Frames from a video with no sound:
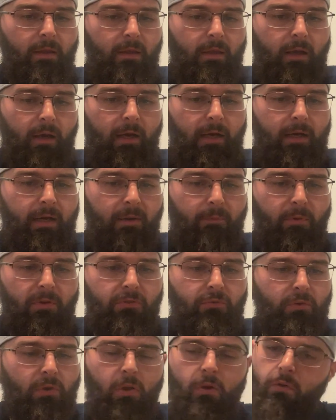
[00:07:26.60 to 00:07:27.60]
I went
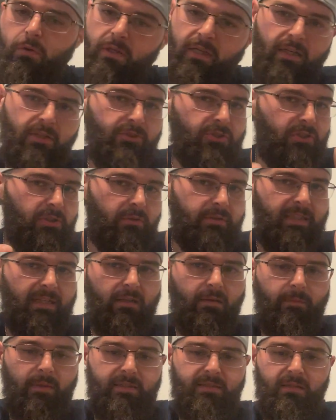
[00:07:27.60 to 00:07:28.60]
through the whole gun show
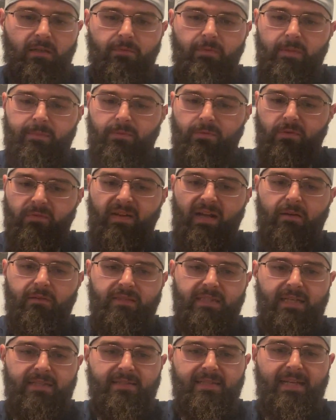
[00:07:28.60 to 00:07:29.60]
telling myself right before
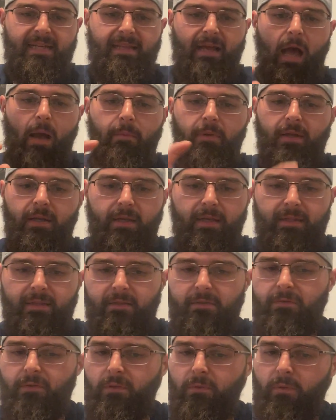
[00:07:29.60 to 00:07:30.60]
Valentine's Day, I'm gonna get
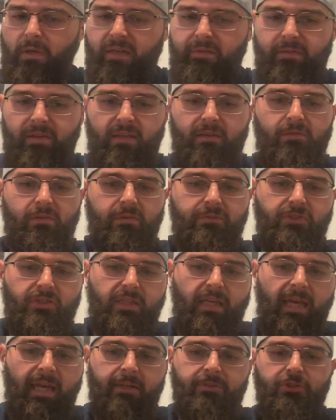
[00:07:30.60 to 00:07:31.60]
this for the wife. Even if she
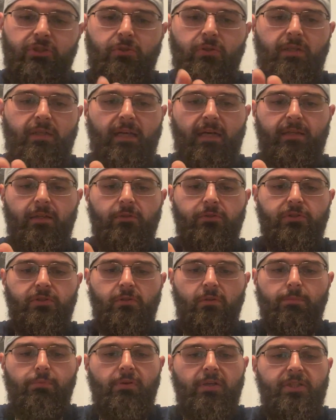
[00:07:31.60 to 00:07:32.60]
can't shoot it, I know
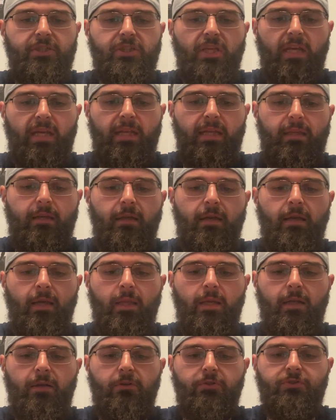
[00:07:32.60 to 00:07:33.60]
she'll appreciate it,
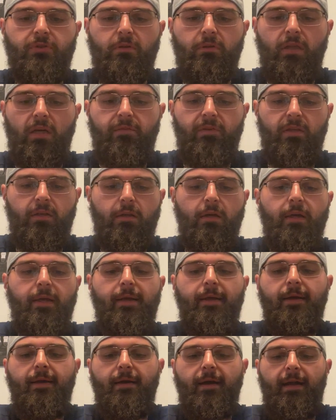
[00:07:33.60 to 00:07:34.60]
and I know she'll love it.
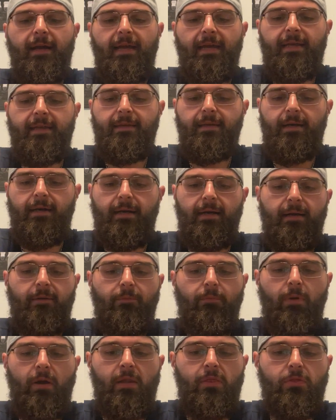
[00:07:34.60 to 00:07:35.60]
And
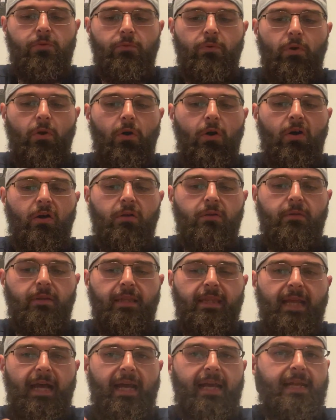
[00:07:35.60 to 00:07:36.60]
went through
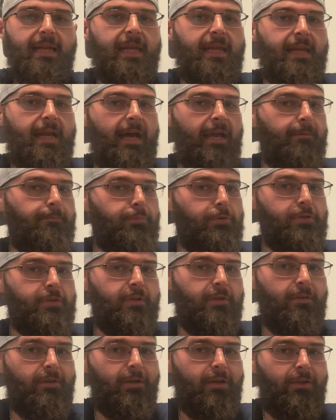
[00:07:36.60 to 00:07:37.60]

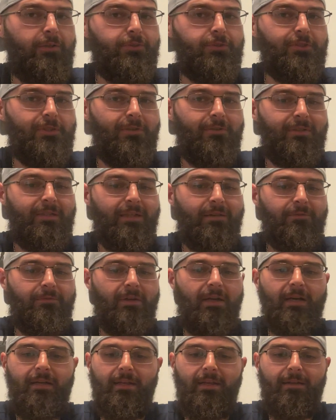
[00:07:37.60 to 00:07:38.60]
99% of the gun show and didn't
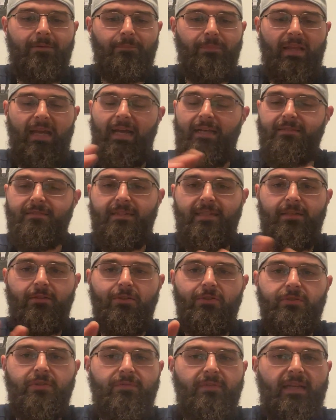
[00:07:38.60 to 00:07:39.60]
find it. Asked
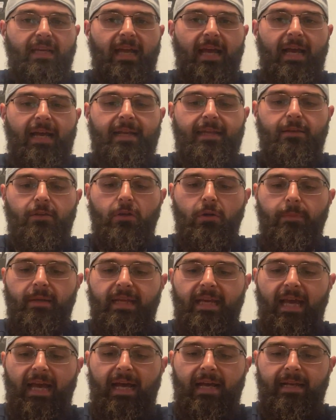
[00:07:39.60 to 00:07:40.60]
dealers if they had it, nobody
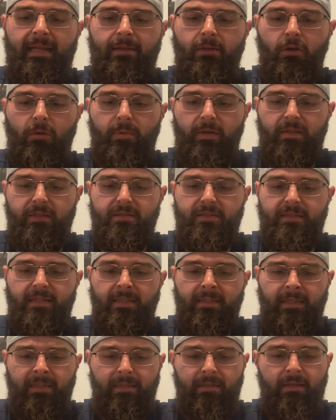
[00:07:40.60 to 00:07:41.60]
had it, nobody's
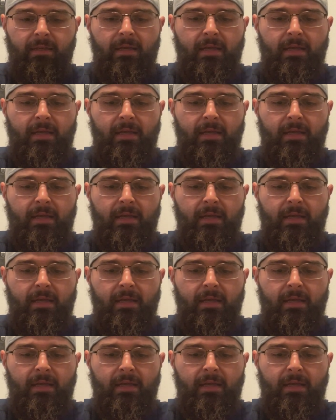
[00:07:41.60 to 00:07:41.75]
seen it.